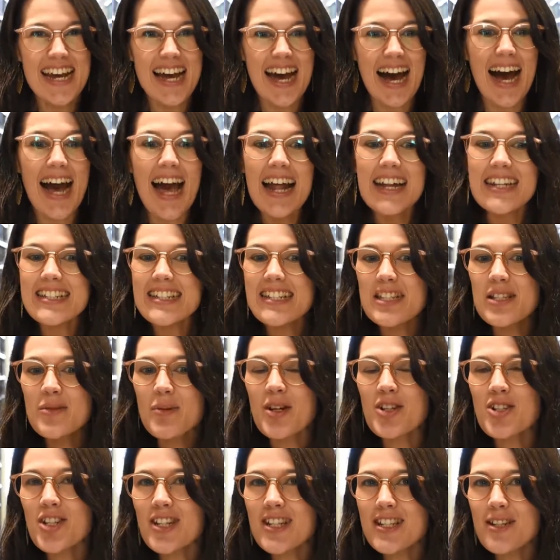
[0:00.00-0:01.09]
And it's
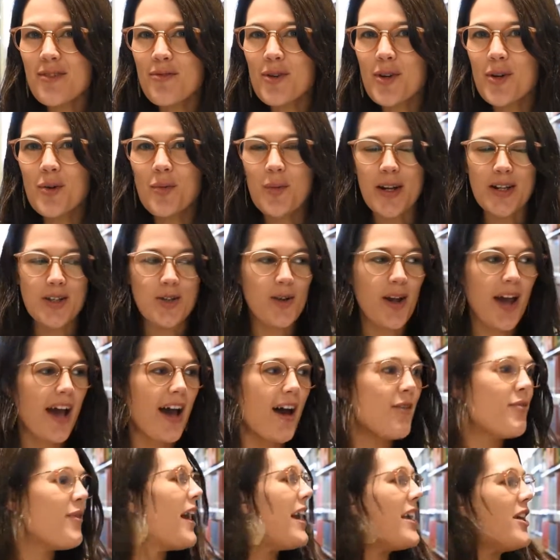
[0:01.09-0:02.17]
especially difficult when you
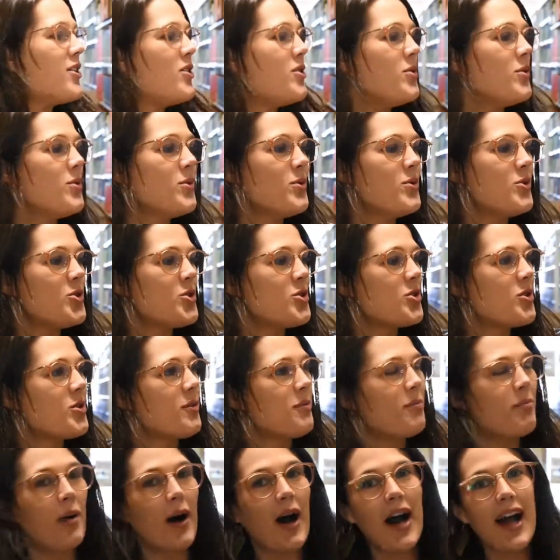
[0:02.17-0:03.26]
have a huge
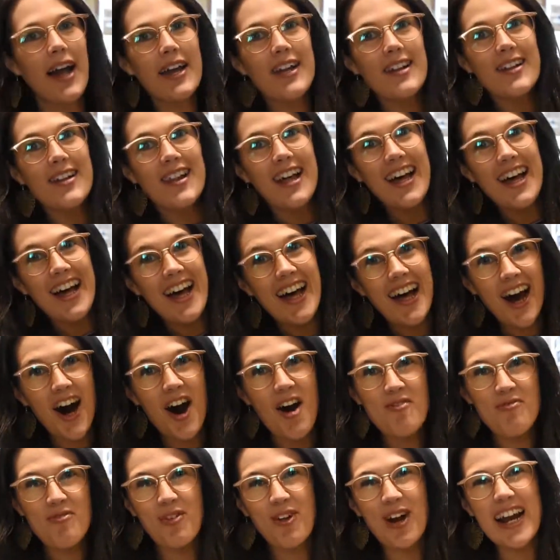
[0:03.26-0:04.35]
pile
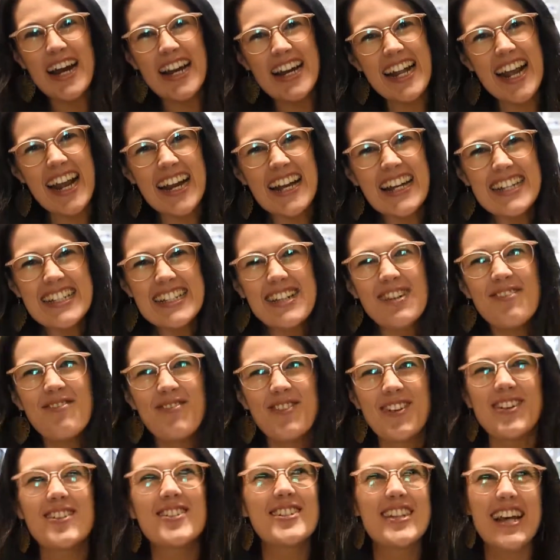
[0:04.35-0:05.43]
of readings. It
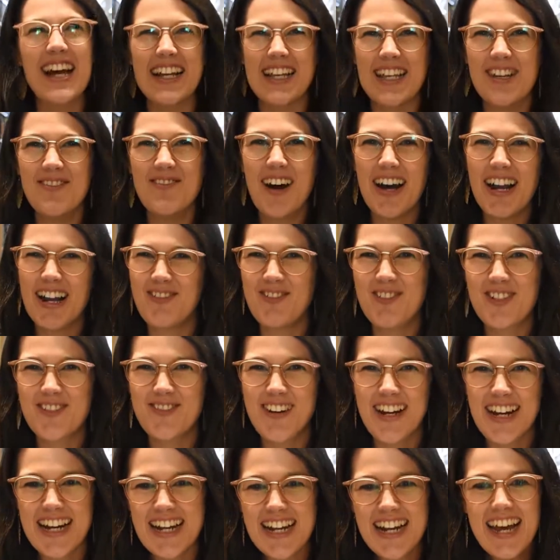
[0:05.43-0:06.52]
feels like you might have to
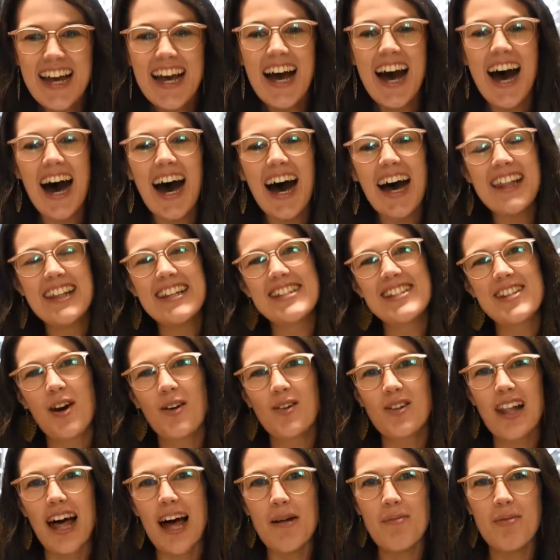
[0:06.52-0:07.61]
read this
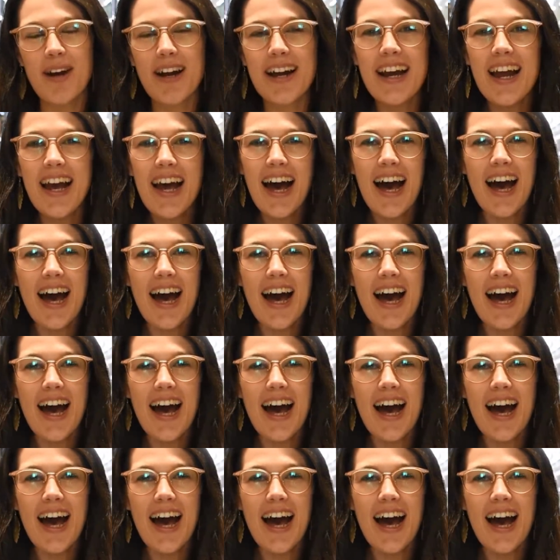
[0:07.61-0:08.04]
whole library.